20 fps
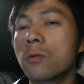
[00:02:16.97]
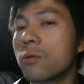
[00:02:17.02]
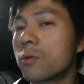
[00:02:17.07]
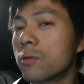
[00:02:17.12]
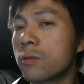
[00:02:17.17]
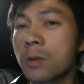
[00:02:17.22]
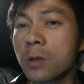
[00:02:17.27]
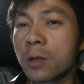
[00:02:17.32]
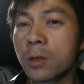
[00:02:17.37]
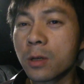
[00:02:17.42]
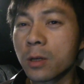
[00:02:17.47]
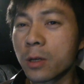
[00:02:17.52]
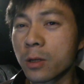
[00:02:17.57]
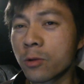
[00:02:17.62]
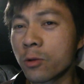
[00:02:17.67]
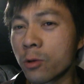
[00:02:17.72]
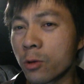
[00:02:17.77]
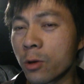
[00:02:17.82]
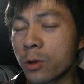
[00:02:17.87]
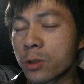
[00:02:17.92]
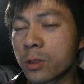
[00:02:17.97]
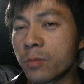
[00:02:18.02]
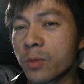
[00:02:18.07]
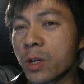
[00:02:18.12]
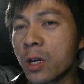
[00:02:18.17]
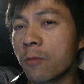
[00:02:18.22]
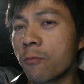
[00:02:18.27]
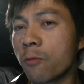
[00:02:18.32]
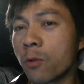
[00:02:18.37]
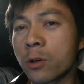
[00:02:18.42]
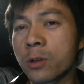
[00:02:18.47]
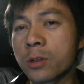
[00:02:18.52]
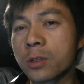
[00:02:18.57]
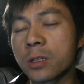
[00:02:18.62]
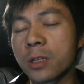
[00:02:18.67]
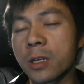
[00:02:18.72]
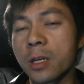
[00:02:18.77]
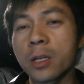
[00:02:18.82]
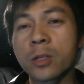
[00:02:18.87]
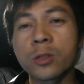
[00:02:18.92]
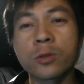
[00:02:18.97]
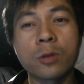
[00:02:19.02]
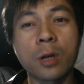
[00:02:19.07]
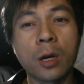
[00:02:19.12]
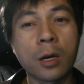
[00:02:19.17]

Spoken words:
Or it could also be a warranty issue.